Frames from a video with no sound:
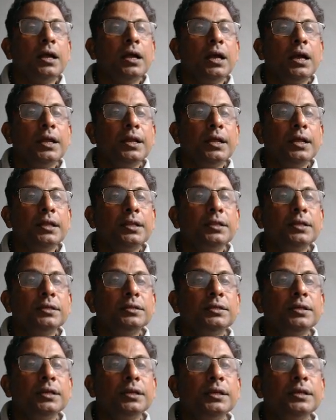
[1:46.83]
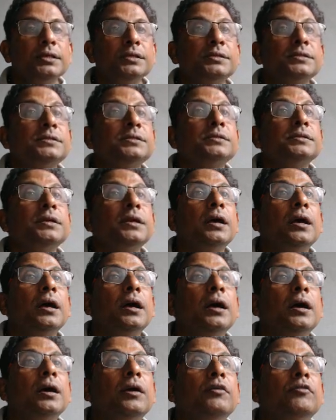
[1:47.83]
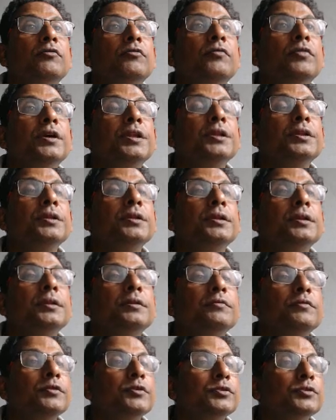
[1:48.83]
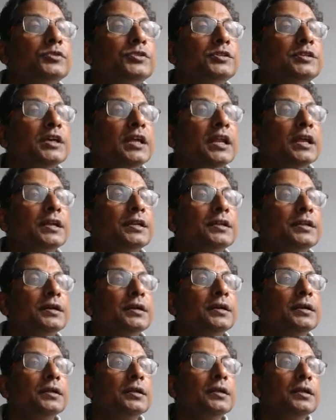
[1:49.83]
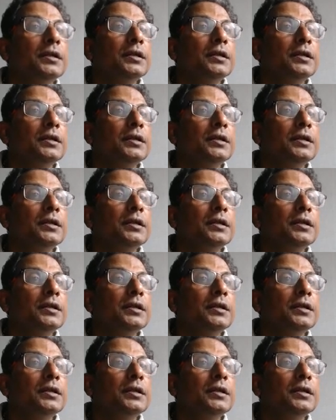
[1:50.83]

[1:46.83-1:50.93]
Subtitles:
And another thing is when you selected,